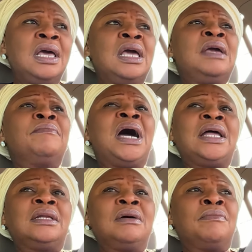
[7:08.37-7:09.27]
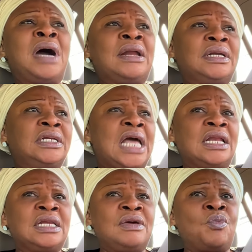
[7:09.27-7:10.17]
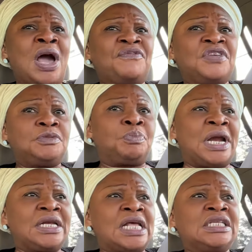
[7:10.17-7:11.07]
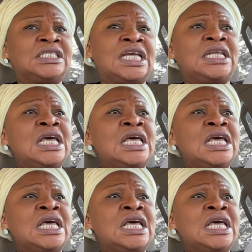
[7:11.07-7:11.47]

A man married and the wife is pregnant said,